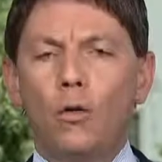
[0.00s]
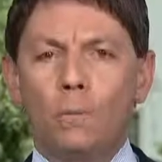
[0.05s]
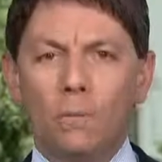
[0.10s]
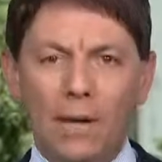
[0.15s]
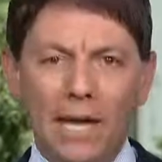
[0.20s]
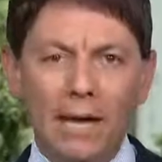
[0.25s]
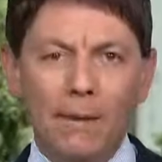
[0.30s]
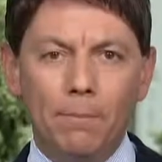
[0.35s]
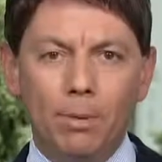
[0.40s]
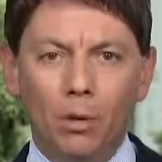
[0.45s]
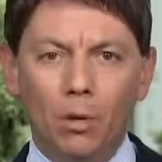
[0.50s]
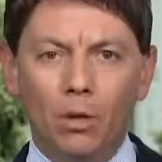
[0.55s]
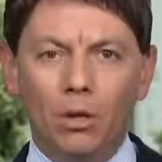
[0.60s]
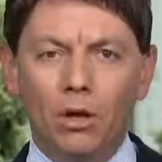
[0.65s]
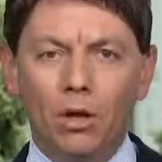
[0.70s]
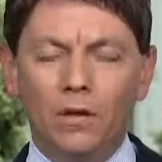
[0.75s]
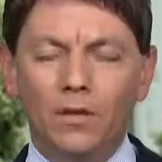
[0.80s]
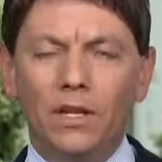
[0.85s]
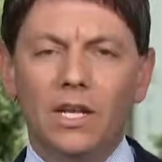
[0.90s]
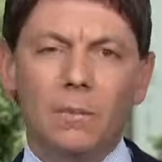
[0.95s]
the people
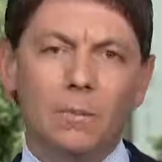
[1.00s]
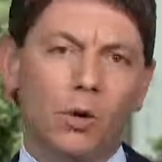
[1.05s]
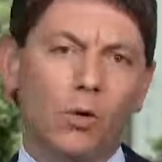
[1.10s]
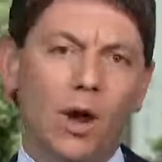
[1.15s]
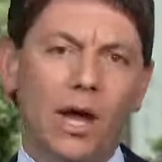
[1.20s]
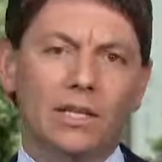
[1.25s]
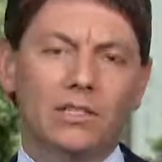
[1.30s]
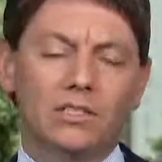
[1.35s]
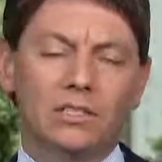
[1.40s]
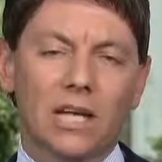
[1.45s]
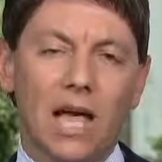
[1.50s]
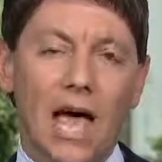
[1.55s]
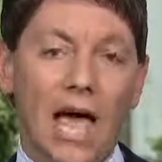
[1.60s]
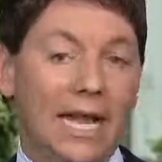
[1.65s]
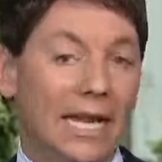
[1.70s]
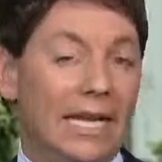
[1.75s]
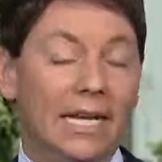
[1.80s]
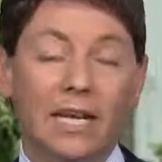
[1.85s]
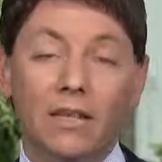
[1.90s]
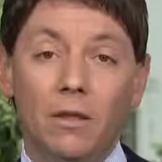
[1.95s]
on the Democrat
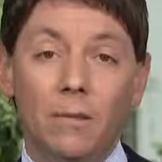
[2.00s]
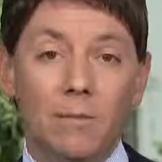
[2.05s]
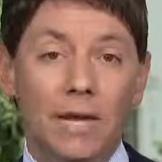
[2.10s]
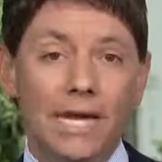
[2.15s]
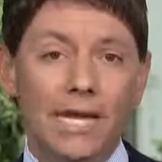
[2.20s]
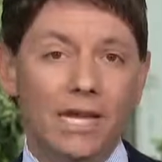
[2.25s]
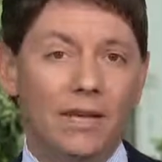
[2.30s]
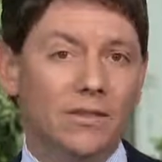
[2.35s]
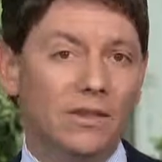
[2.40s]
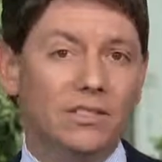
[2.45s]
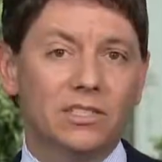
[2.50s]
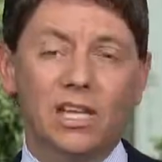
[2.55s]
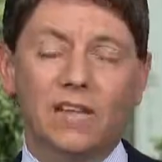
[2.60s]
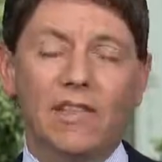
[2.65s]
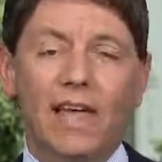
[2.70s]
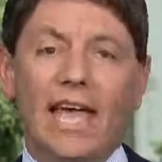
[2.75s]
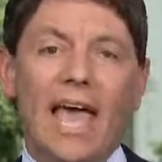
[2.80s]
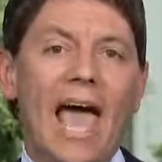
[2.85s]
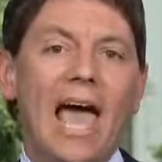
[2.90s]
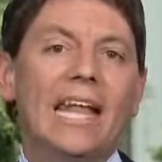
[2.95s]
side and in the media that said
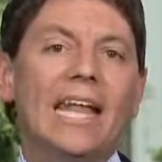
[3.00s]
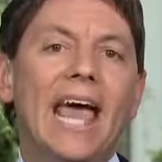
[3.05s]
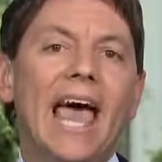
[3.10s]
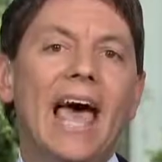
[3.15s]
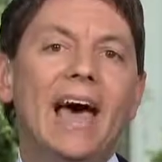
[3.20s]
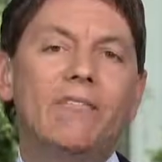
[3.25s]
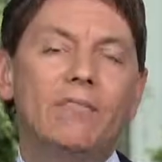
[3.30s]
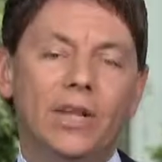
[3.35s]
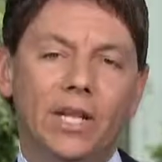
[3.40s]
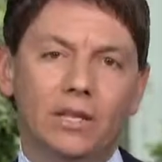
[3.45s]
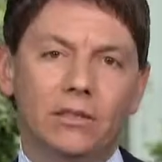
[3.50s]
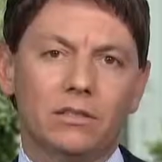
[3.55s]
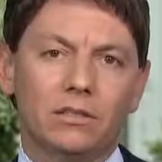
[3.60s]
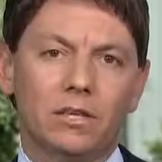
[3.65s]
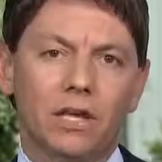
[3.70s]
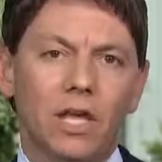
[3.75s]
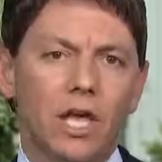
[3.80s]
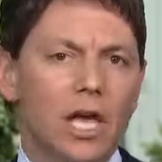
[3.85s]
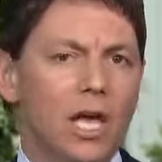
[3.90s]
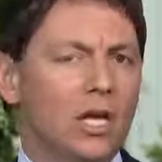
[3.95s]
they had evidence,